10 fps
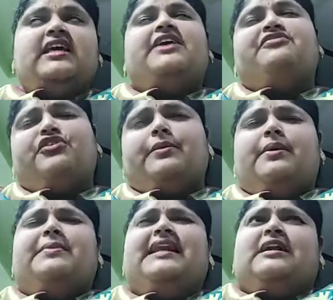If you
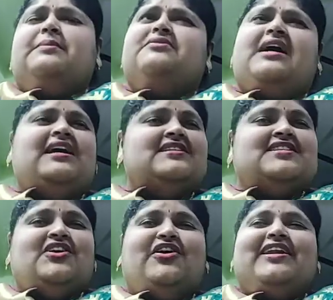remember, let me
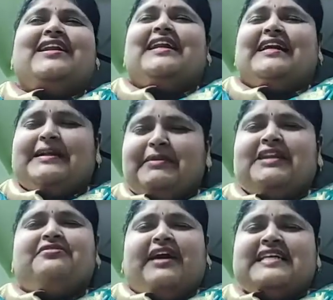ask or let me
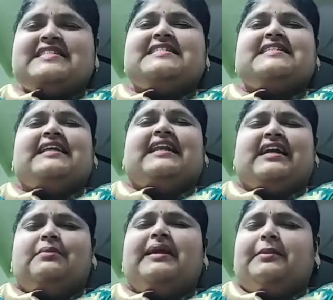revise a
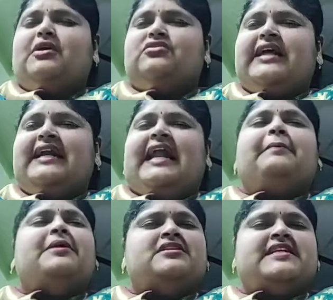little bit about that.
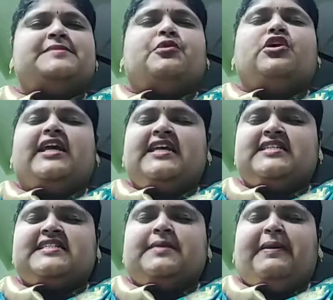Lipases,
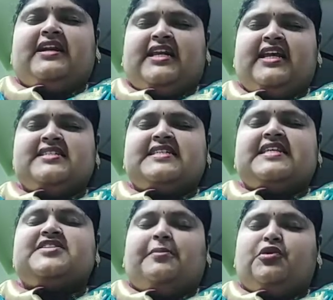proteases, and pectinases,
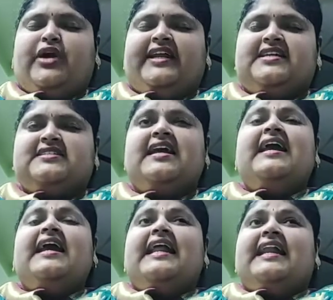and
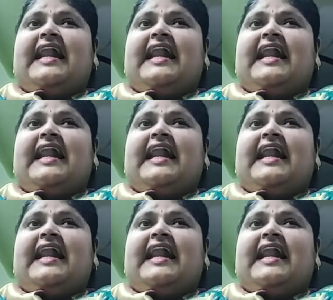streptokinase.